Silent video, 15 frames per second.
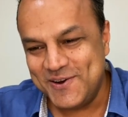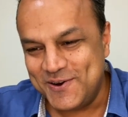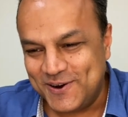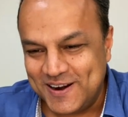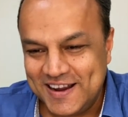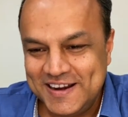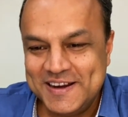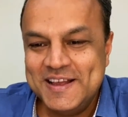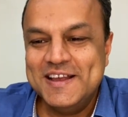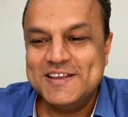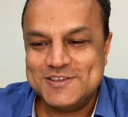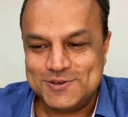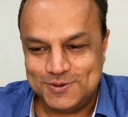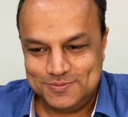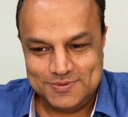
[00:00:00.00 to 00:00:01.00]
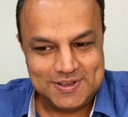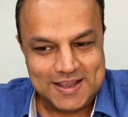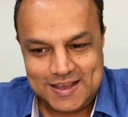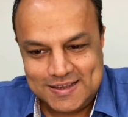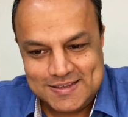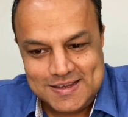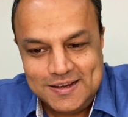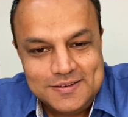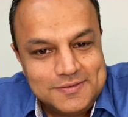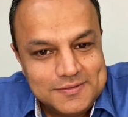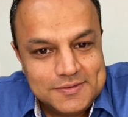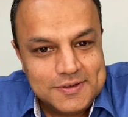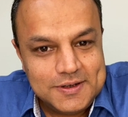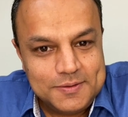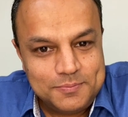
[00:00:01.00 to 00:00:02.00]
Alright, so like I
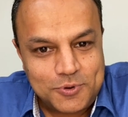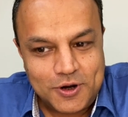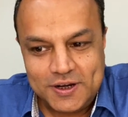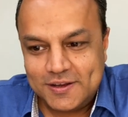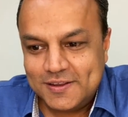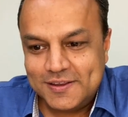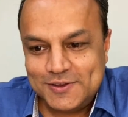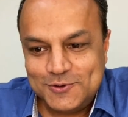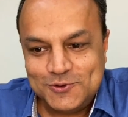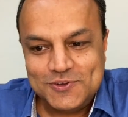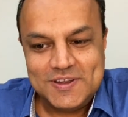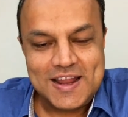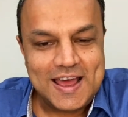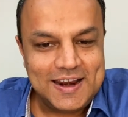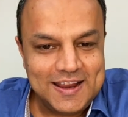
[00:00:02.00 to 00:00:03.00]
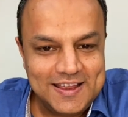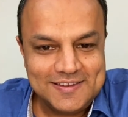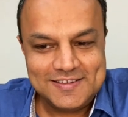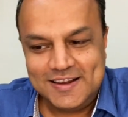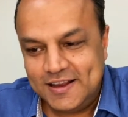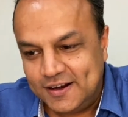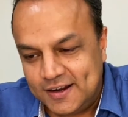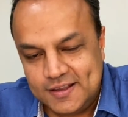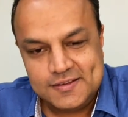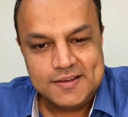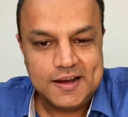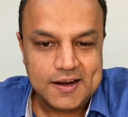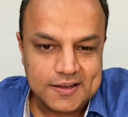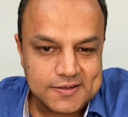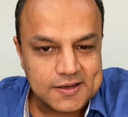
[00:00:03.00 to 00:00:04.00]
said, pointers are used in arrays, linked lists,
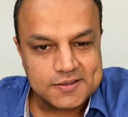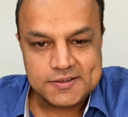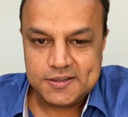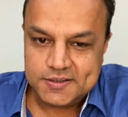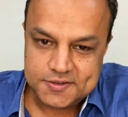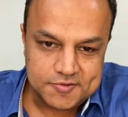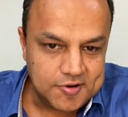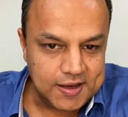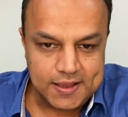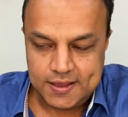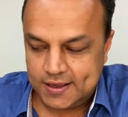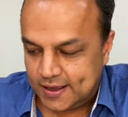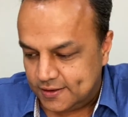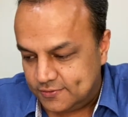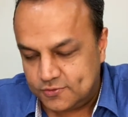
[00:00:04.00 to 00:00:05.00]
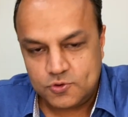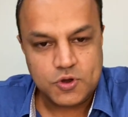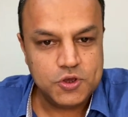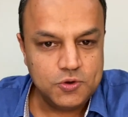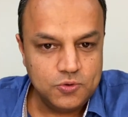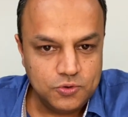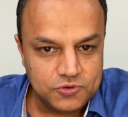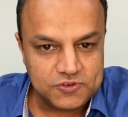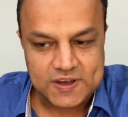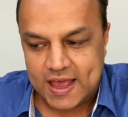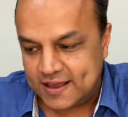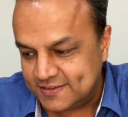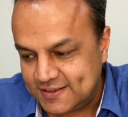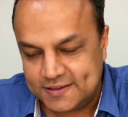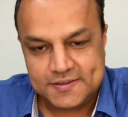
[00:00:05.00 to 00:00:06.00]
data structures, tree and queues,
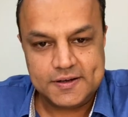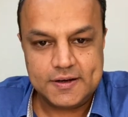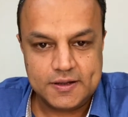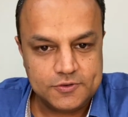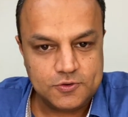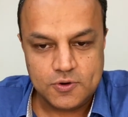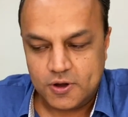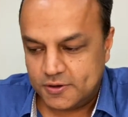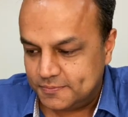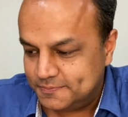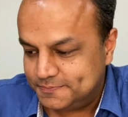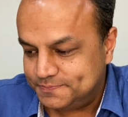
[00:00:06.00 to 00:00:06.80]
stacks, etc. and so on.